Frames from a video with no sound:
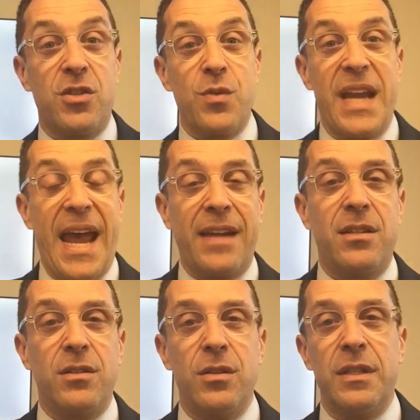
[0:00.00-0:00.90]
to
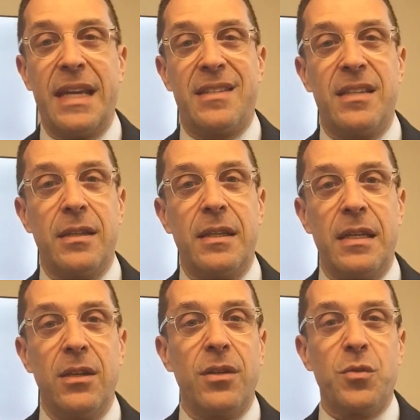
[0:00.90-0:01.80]
react to the debt ceiling
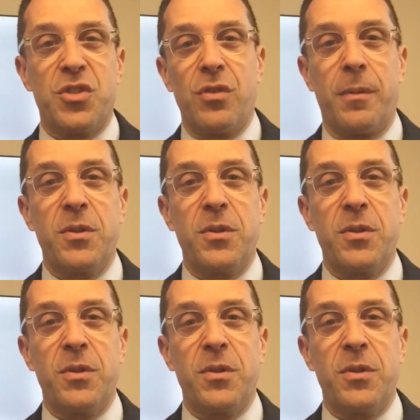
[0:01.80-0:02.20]
deal that was struck